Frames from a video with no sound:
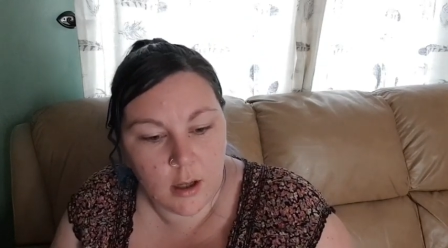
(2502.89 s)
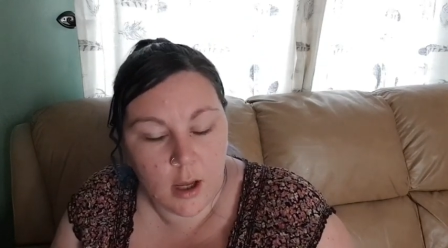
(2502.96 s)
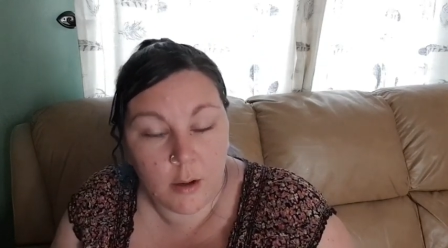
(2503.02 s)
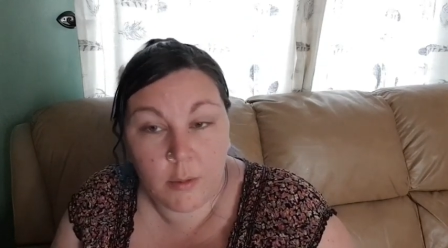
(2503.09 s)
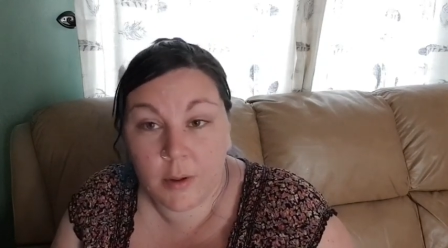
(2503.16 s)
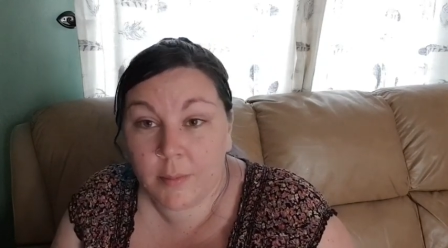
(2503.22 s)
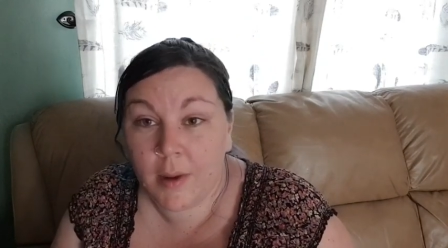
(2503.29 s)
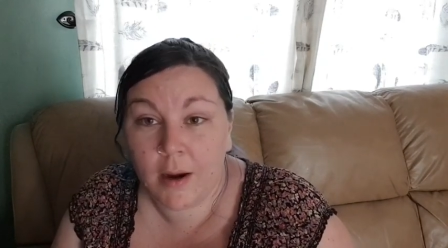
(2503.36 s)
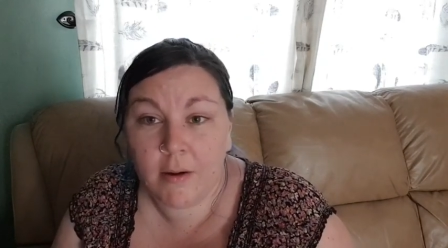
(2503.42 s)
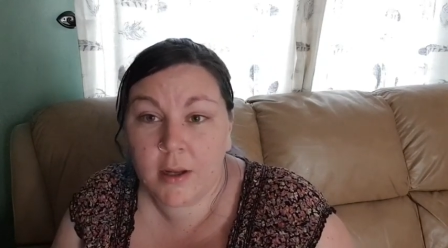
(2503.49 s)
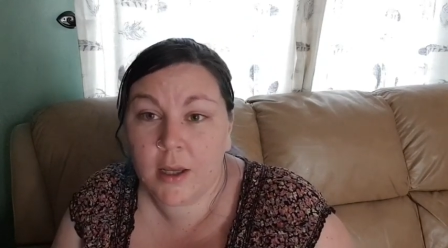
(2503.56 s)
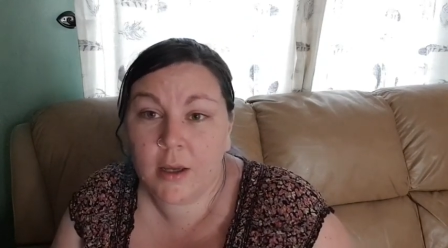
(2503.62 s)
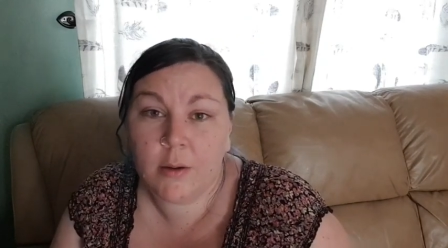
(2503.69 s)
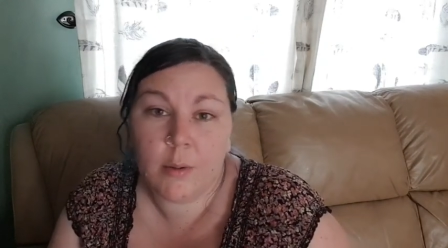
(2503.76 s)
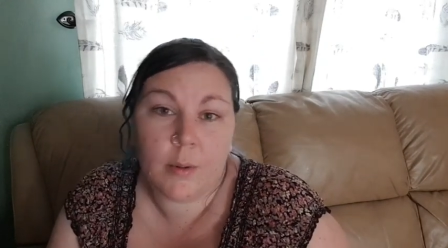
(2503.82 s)
I want to
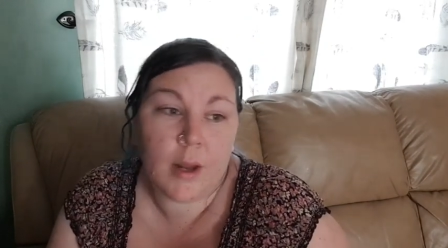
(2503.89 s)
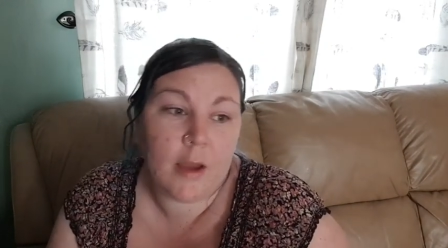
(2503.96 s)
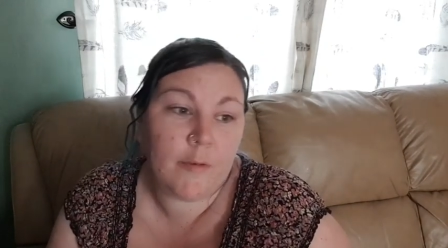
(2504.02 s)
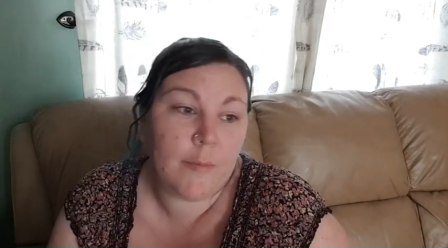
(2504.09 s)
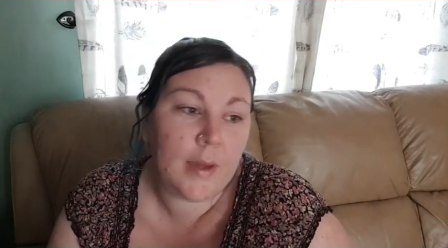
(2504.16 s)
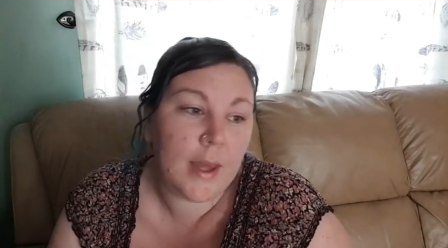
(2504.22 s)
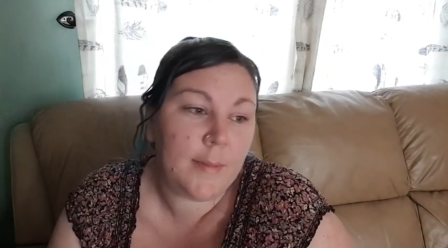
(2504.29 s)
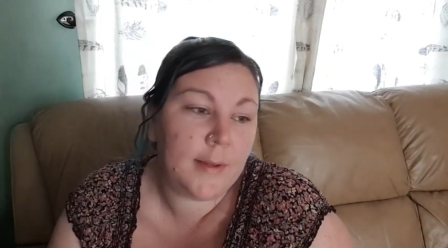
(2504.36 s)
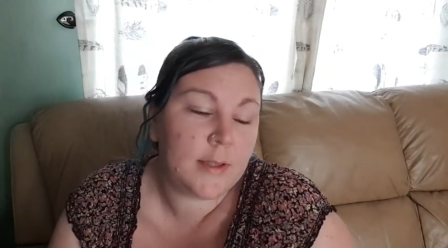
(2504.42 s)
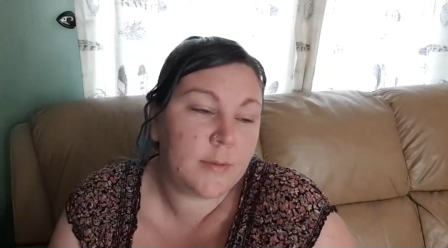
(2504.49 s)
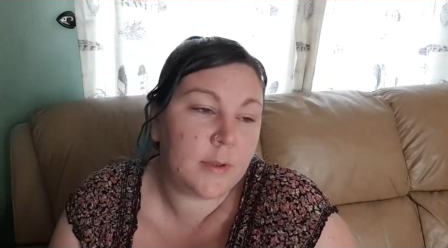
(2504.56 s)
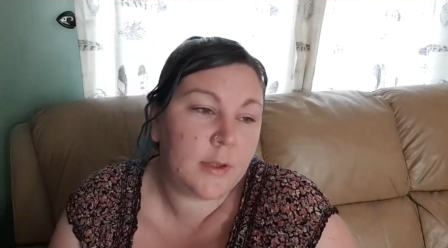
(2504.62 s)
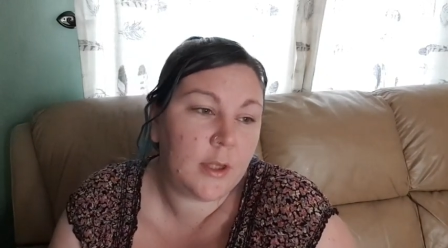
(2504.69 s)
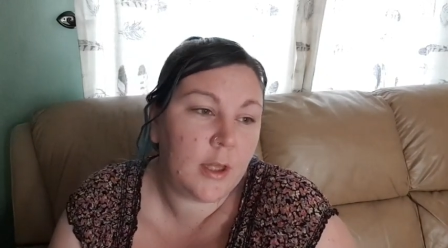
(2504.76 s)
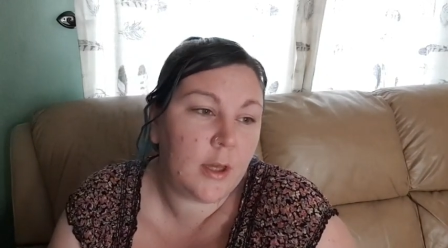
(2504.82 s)
marry you, I want to have babies
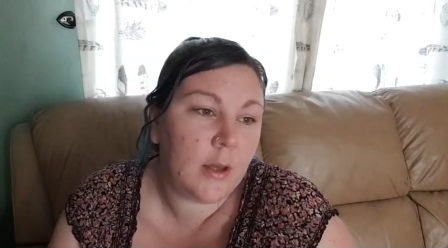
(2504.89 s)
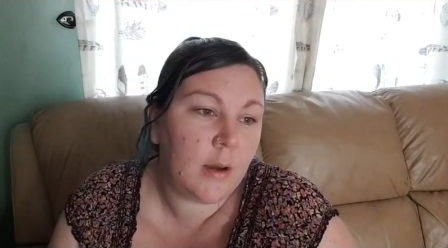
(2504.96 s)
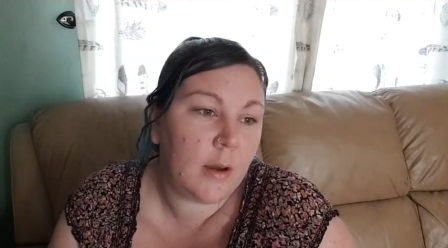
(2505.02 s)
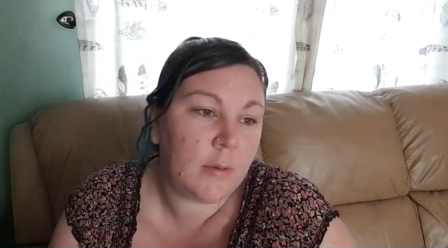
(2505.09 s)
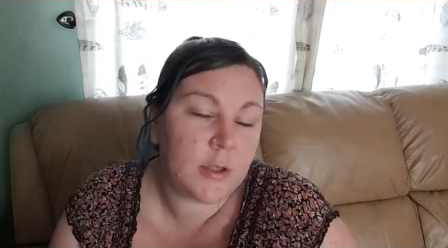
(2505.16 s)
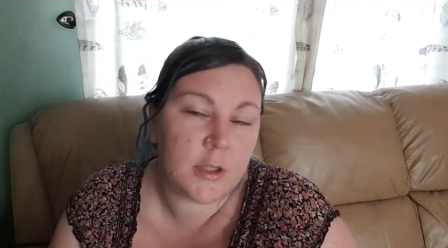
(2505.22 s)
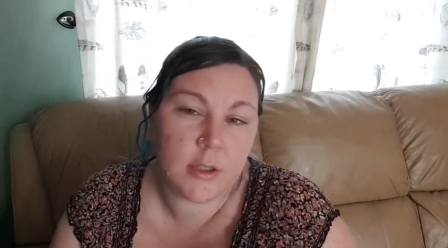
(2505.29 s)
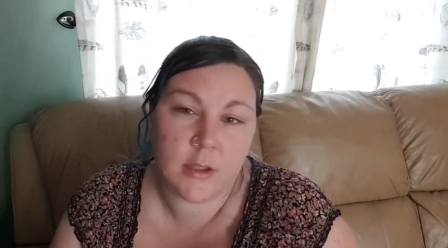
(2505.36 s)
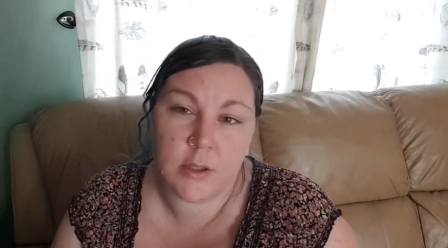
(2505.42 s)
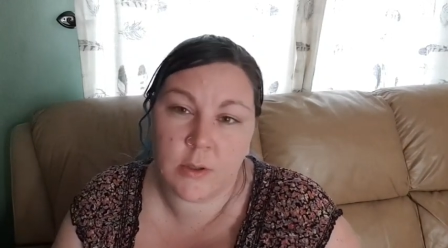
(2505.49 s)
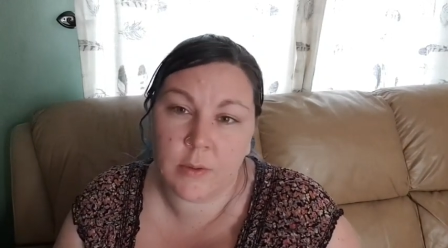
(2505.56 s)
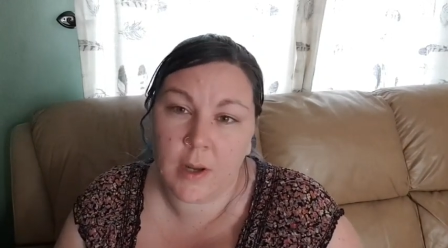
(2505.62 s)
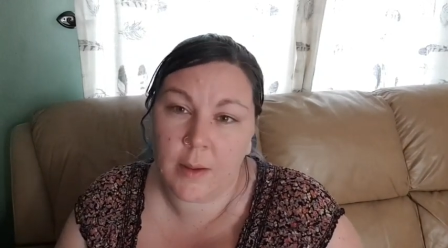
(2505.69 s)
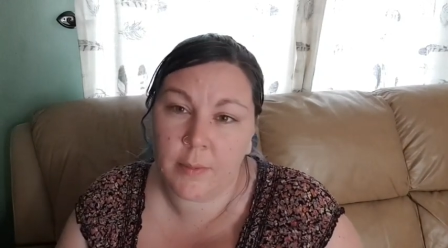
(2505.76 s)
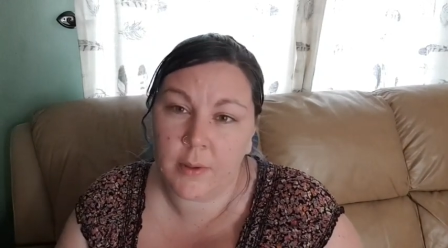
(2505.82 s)
with you, I wish this had
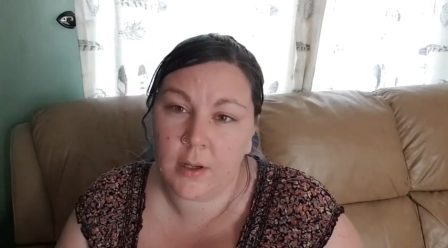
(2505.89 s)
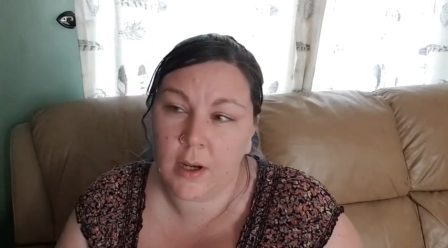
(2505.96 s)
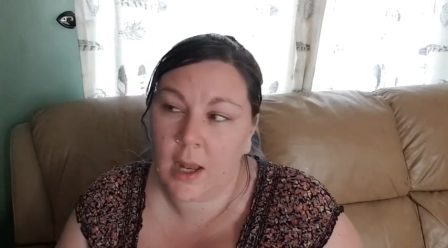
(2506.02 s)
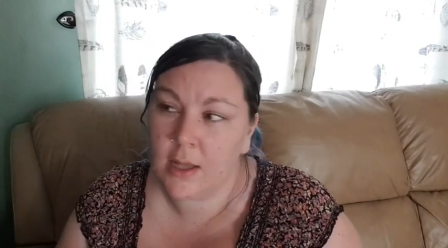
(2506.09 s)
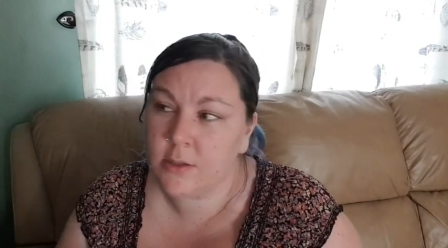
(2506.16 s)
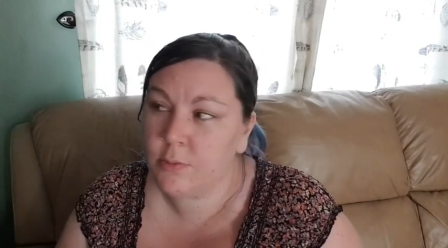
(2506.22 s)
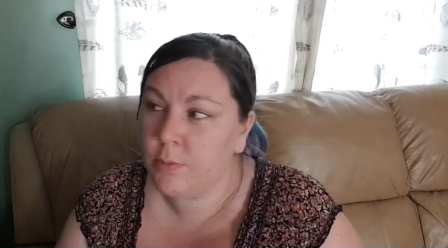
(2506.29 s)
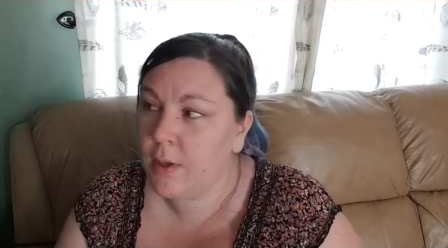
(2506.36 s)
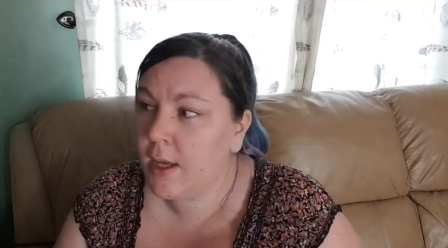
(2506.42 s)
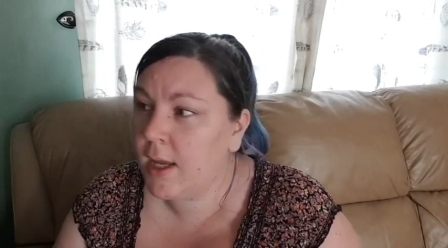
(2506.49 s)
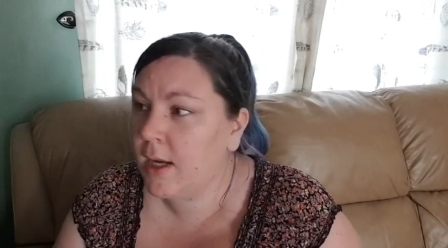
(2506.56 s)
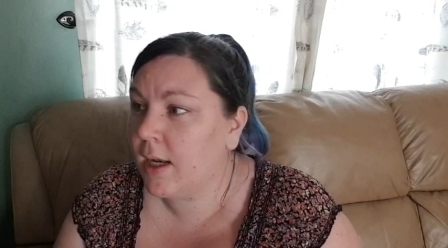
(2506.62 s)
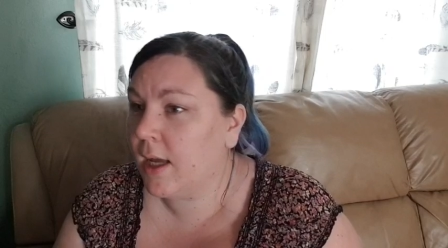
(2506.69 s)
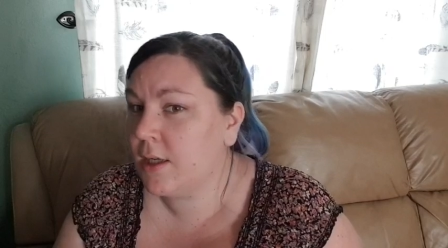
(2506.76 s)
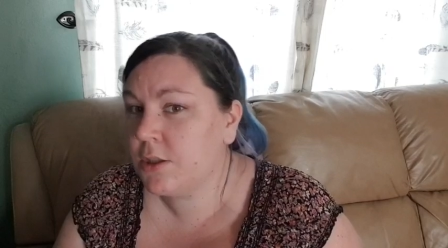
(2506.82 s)
all happened last
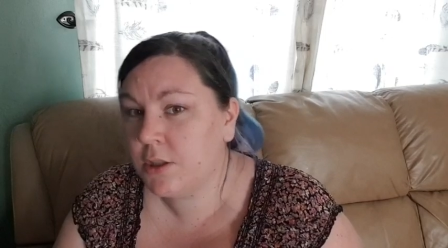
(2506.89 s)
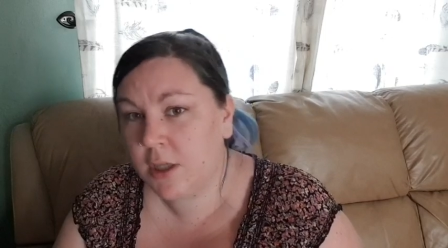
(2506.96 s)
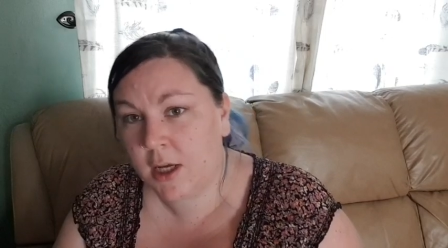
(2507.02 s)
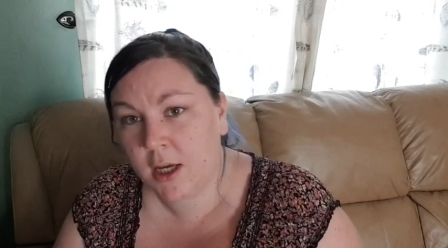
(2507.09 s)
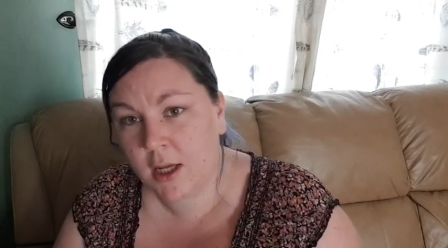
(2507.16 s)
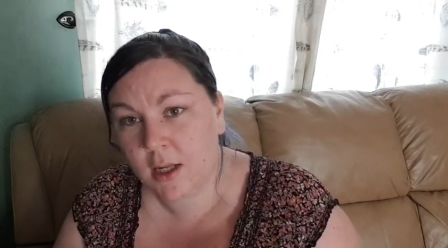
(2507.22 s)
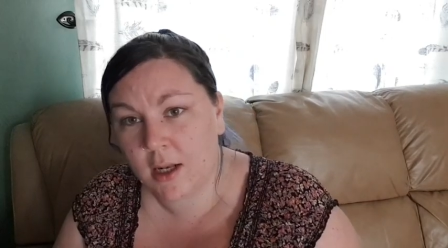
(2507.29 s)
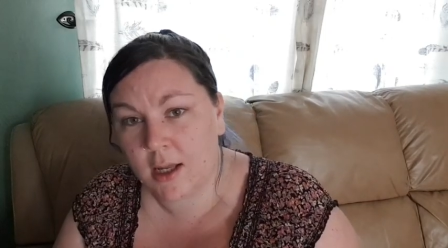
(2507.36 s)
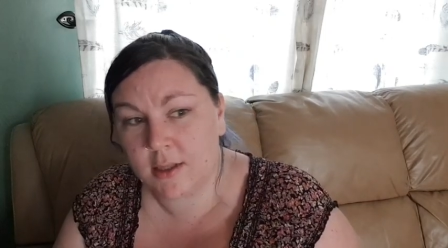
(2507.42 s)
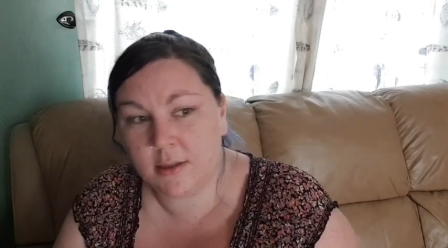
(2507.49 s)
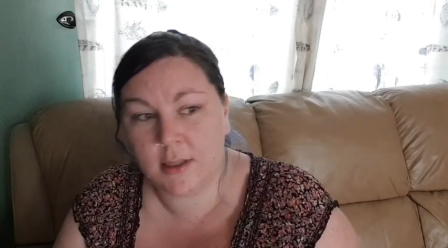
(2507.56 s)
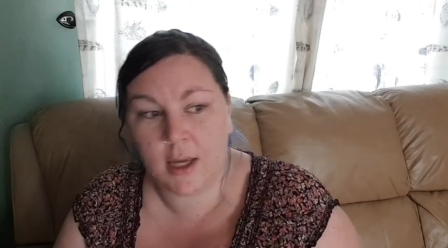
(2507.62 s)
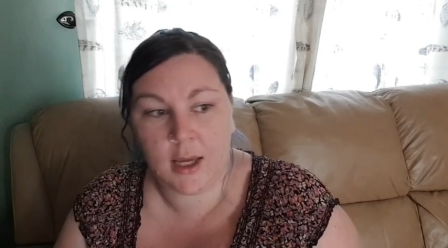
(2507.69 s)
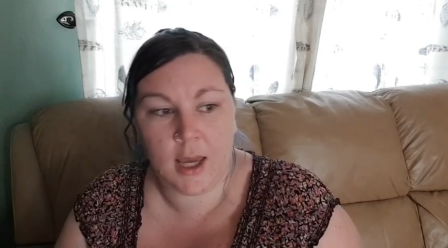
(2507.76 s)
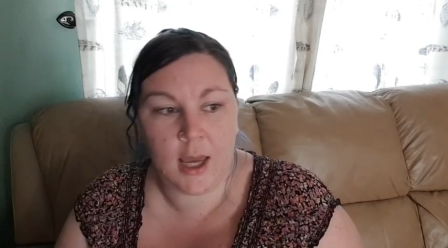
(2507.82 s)
week, last year, last
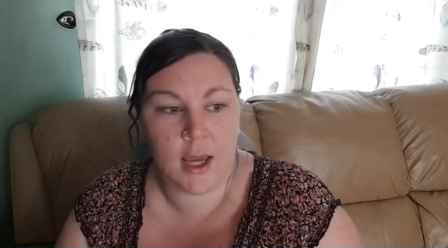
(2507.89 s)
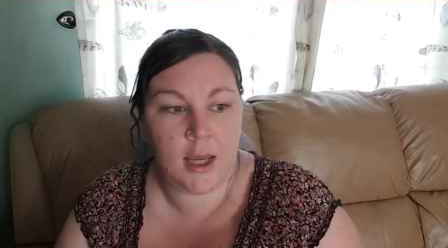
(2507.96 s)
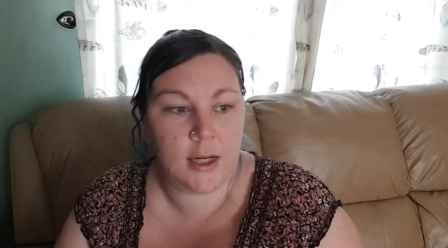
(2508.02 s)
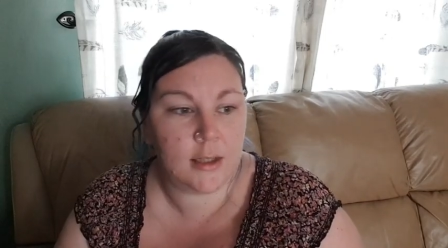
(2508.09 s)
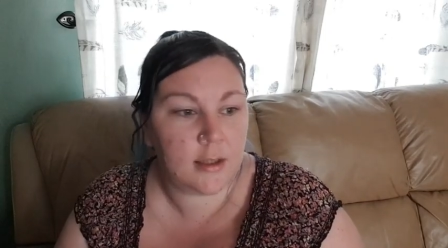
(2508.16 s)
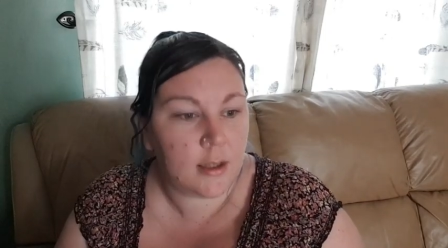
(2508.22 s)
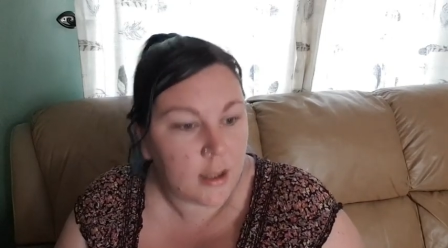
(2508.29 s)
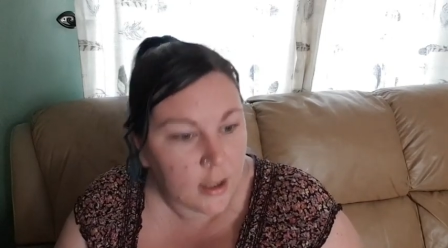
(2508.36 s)
decade.